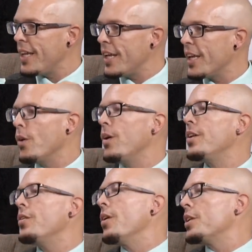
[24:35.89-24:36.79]
Did it go
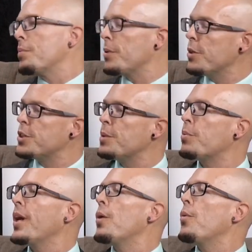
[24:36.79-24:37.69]
into
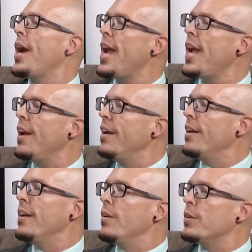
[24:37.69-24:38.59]
entrepreneurship right away?
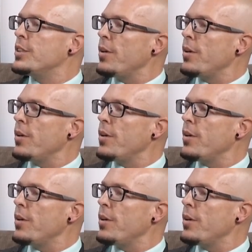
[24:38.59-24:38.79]
Was there